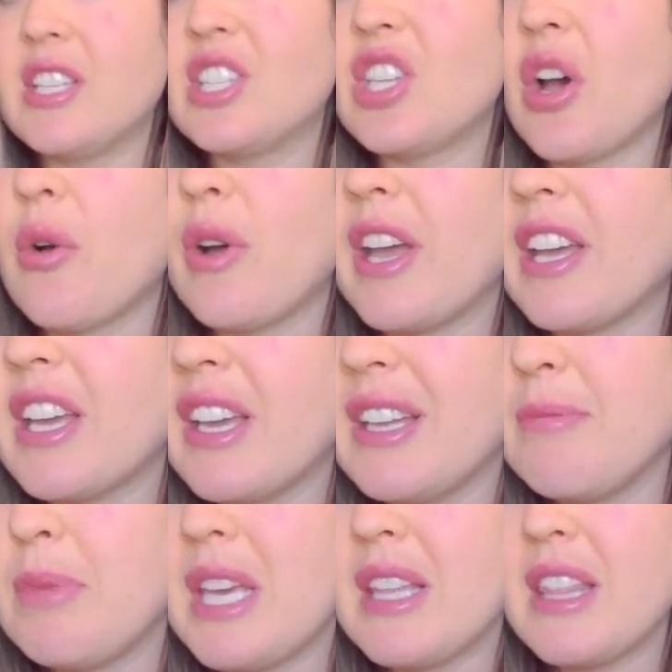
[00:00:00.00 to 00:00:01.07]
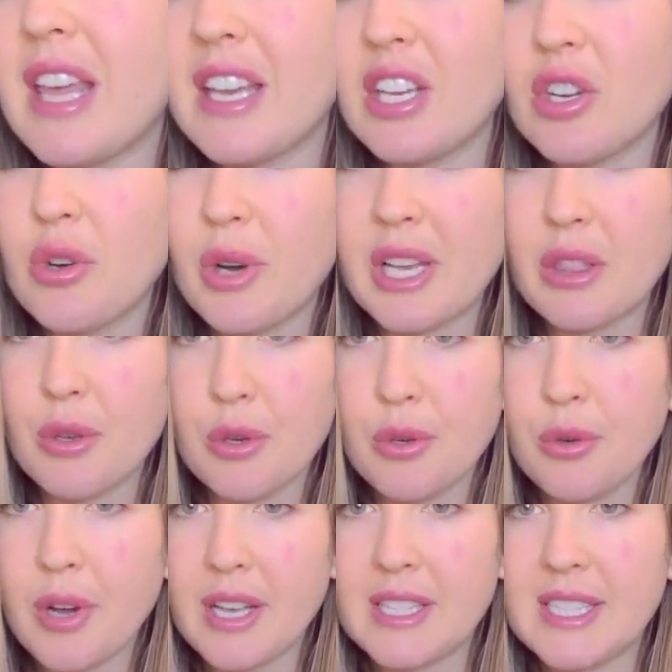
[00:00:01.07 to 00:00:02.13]
So it can be that you're going
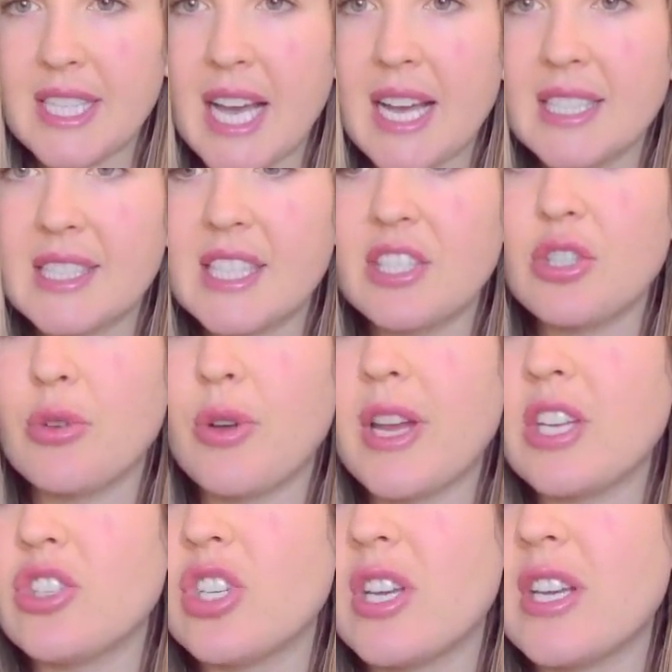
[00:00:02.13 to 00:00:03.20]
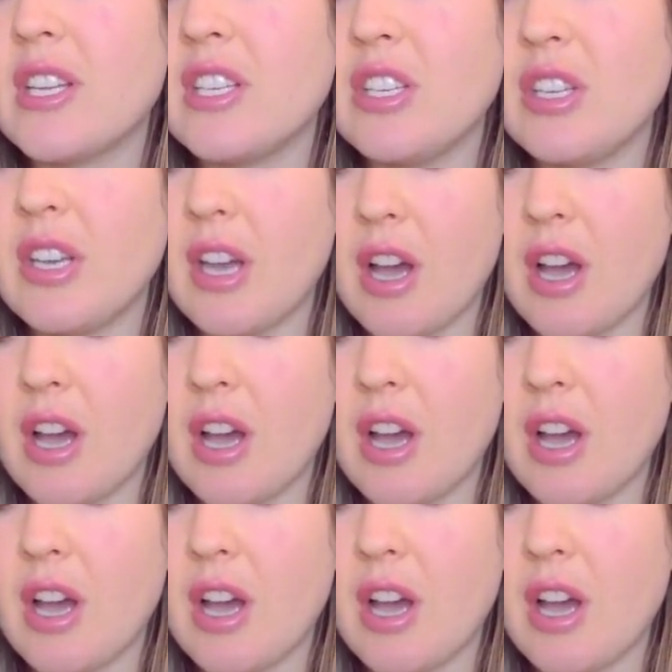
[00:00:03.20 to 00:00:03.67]
through a sad situation,